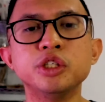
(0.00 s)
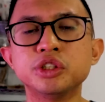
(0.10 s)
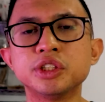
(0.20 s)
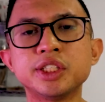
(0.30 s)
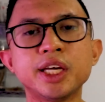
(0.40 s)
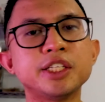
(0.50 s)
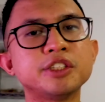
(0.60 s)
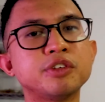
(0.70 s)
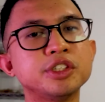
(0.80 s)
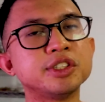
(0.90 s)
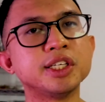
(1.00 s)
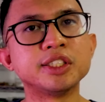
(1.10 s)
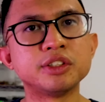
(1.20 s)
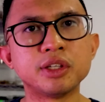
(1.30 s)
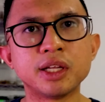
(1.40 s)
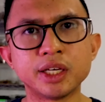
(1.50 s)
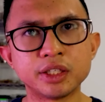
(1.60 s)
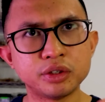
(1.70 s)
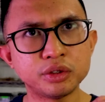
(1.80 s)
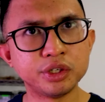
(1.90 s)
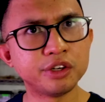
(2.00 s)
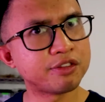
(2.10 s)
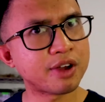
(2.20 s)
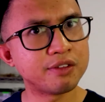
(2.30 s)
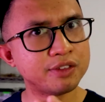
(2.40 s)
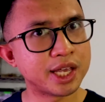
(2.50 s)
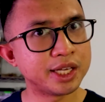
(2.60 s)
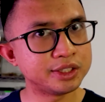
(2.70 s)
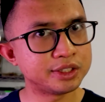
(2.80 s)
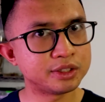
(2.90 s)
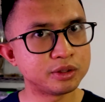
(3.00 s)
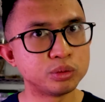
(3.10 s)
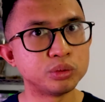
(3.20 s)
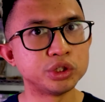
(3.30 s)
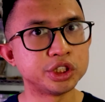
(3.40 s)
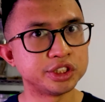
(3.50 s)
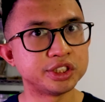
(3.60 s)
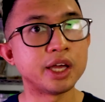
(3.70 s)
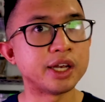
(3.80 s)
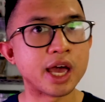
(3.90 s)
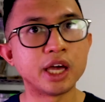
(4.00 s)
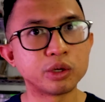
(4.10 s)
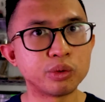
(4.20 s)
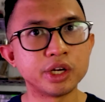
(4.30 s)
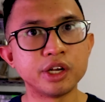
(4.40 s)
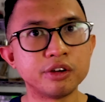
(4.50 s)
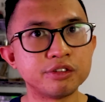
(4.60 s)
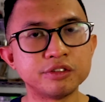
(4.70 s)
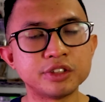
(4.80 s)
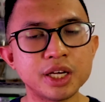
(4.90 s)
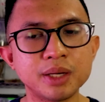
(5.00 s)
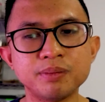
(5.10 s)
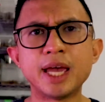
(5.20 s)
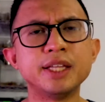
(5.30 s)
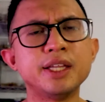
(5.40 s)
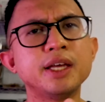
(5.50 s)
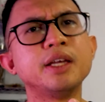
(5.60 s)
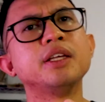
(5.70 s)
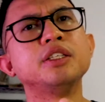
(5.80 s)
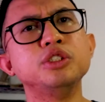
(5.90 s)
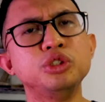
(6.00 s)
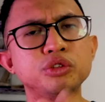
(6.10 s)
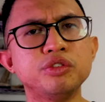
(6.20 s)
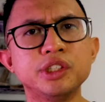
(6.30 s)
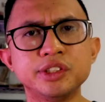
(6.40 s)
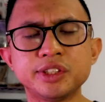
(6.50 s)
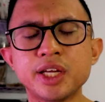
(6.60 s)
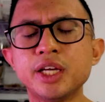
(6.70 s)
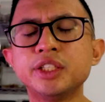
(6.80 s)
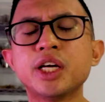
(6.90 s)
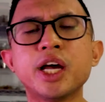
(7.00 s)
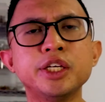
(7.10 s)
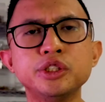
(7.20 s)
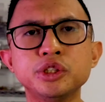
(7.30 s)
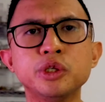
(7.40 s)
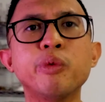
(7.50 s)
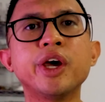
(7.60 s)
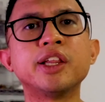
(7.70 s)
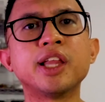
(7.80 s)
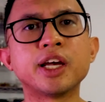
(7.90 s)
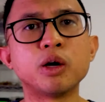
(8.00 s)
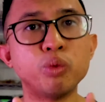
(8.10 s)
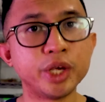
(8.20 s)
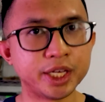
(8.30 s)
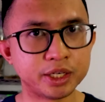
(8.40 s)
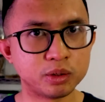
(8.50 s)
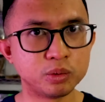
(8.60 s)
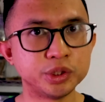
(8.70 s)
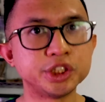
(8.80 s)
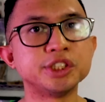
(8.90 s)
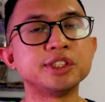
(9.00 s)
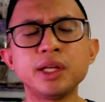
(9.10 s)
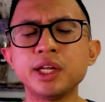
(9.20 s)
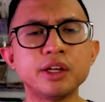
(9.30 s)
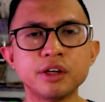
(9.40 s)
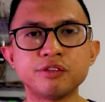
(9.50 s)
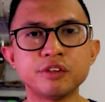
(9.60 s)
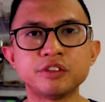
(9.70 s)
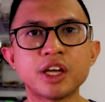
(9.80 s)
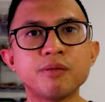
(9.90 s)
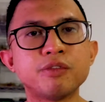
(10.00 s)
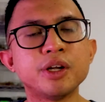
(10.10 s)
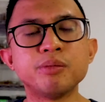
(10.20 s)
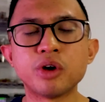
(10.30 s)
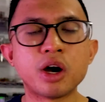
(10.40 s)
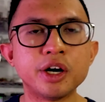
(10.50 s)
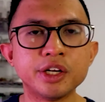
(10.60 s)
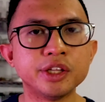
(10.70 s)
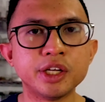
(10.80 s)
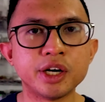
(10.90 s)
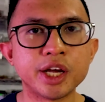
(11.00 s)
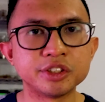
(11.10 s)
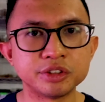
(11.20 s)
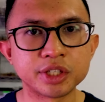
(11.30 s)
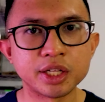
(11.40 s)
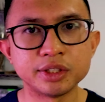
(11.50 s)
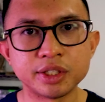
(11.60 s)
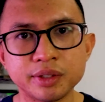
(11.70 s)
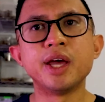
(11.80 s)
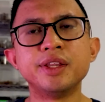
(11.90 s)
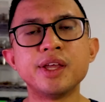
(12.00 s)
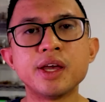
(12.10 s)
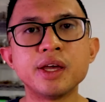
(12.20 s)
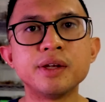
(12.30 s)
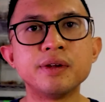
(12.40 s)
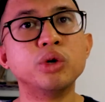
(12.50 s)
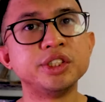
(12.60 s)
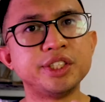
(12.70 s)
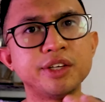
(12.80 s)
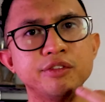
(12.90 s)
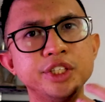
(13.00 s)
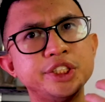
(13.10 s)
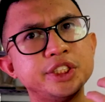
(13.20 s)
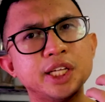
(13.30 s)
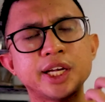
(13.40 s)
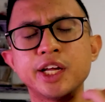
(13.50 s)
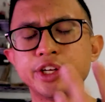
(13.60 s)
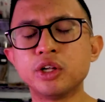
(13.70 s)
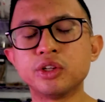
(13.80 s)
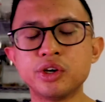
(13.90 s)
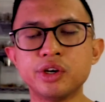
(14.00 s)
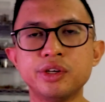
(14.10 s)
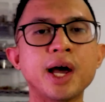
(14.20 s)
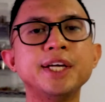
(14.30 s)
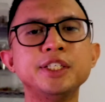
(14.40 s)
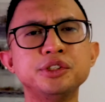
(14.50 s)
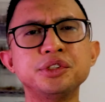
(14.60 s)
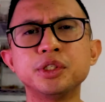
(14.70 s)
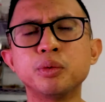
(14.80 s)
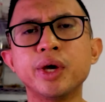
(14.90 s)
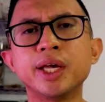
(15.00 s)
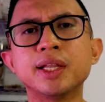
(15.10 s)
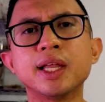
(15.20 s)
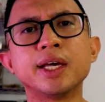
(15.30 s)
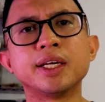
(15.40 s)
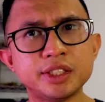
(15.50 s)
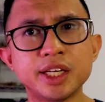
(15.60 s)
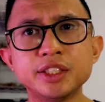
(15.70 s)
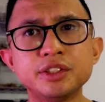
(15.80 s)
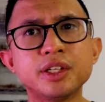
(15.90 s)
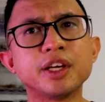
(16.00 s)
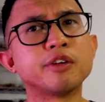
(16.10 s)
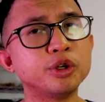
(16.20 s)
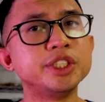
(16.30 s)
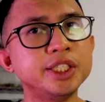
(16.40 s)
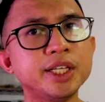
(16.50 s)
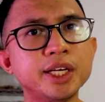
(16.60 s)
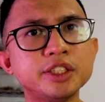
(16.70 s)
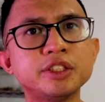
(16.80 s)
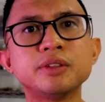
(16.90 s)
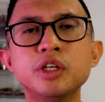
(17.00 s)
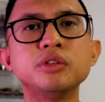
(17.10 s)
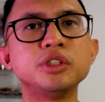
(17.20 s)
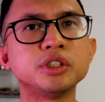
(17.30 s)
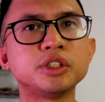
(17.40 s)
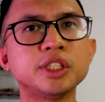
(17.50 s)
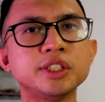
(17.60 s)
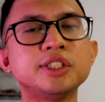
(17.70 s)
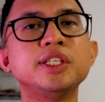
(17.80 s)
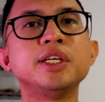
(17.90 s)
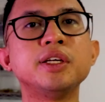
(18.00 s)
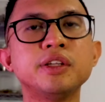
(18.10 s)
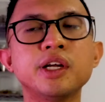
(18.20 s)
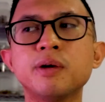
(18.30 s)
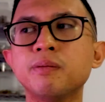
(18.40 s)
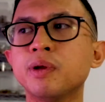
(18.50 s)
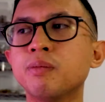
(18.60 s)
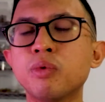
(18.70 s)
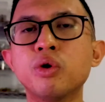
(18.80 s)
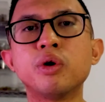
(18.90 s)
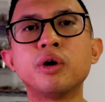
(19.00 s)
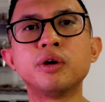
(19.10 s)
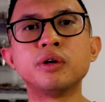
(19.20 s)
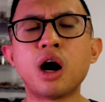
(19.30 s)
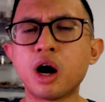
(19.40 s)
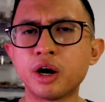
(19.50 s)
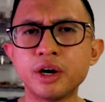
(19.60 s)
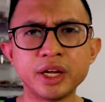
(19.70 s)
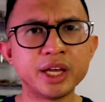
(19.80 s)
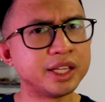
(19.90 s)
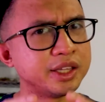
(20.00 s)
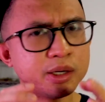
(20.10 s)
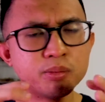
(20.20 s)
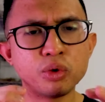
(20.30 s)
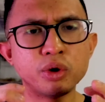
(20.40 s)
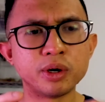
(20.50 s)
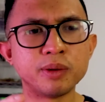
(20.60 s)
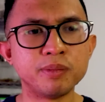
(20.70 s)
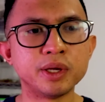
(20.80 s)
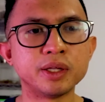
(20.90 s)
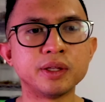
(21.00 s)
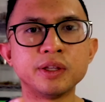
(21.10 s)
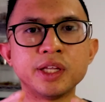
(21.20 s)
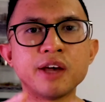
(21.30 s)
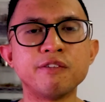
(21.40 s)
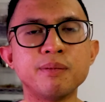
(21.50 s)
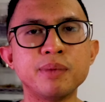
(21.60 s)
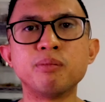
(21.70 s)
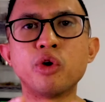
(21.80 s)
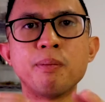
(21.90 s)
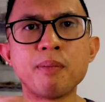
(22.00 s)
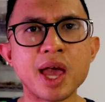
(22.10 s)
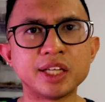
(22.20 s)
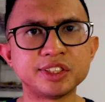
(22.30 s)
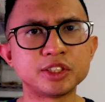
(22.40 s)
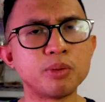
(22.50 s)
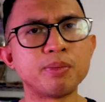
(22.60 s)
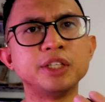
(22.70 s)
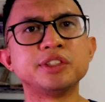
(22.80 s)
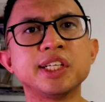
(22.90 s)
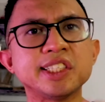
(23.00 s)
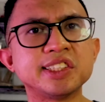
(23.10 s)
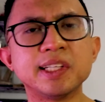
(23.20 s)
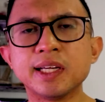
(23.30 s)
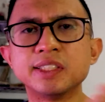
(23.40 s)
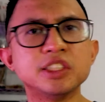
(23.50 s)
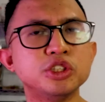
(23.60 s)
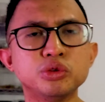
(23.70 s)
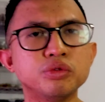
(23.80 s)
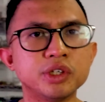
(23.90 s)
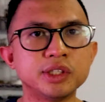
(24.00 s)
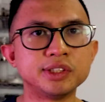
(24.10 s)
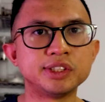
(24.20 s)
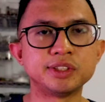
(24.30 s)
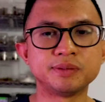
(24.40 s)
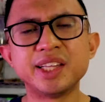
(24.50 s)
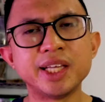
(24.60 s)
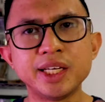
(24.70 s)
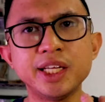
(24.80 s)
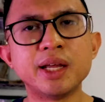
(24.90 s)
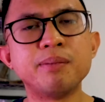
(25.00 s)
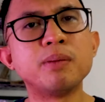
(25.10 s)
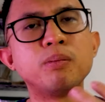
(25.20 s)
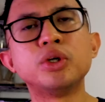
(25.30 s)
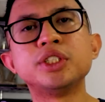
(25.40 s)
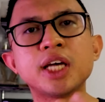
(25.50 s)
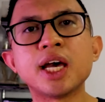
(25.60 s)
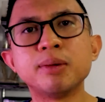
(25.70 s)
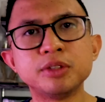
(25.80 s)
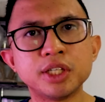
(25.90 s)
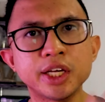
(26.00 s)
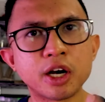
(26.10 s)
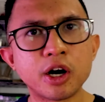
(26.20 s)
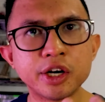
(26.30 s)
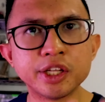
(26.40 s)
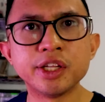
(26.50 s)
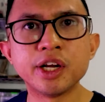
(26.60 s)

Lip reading: Usually takes for slings to like 3 to 5 days, which is an adequate enough of time. And then juvenile stage, I usually wait like a week, which is plenty enough of time for them to harden their exoskeleton. And then once they reach like adulthood, I usually wait like 10 to like 14 days, you know, just since they're a bit more hardy and they have a bit more mass compared to like slings and juveniles, that they need a bit more time to like harden